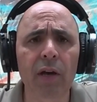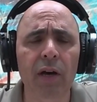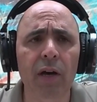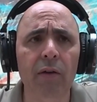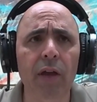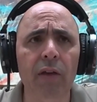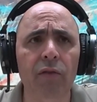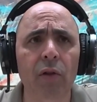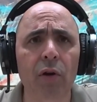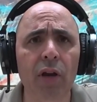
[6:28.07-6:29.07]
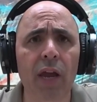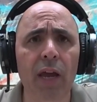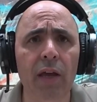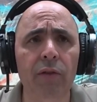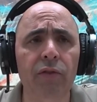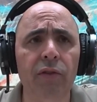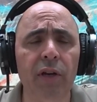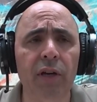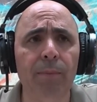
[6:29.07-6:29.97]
as long as